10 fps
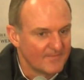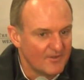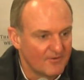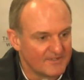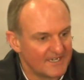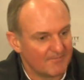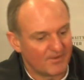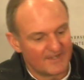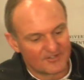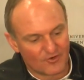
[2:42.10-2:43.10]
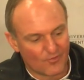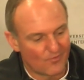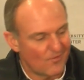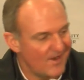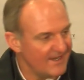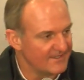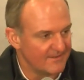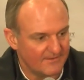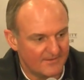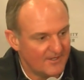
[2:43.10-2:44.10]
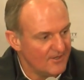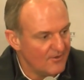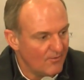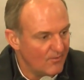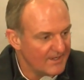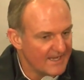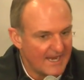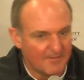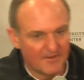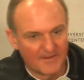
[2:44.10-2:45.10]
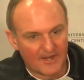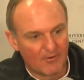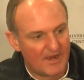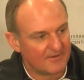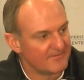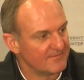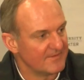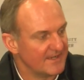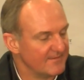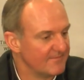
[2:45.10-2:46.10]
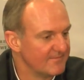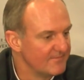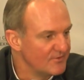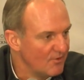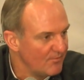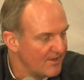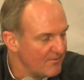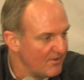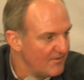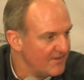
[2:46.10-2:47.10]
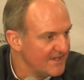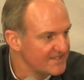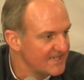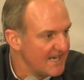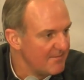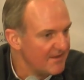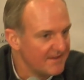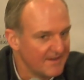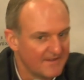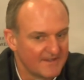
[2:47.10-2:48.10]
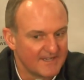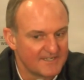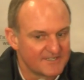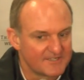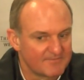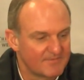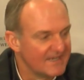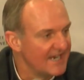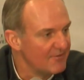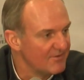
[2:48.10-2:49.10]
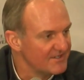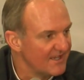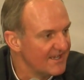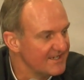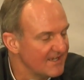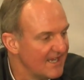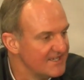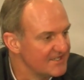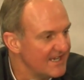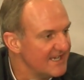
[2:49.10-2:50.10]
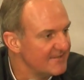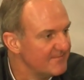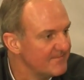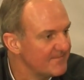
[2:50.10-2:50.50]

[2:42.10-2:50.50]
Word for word: you know, a team plays great one game, then they go out and don't play well the next game. I think that's kind of what lies ahead.